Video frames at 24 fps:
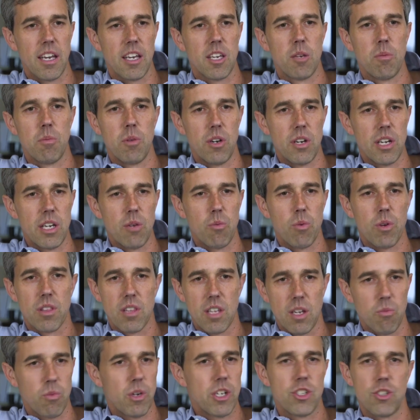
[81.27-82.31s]
a community
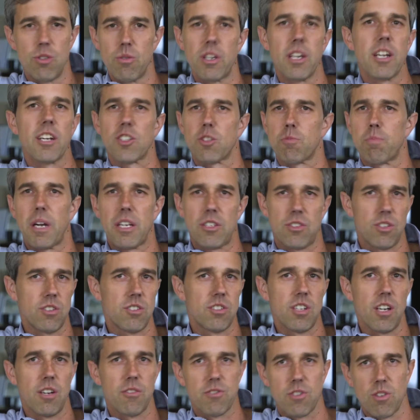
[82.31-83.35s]
within which you could express
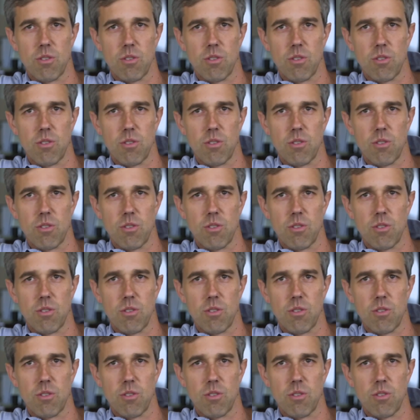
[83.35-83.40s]
yourself.